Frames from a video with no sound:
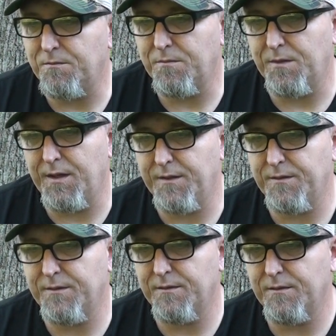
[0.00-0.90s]
But
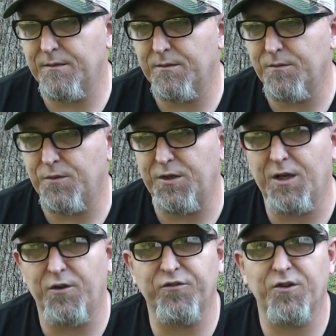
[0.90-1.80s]
when you
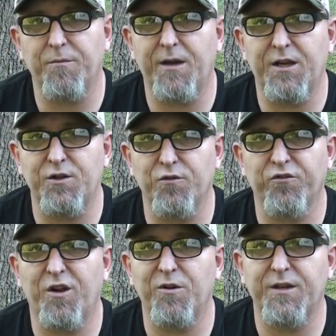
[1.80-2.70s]
go to start making your
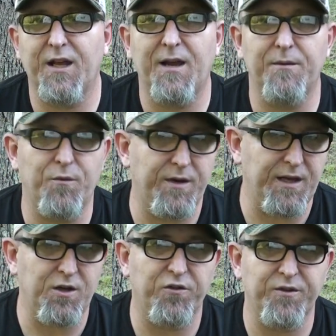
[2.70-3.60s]
summertime, what I
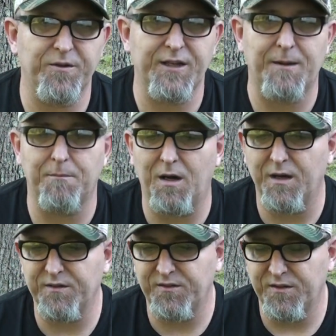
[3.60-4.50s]
call summertime
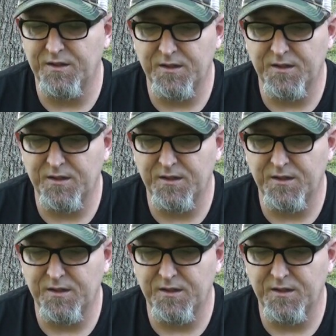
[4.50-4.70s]
mocks,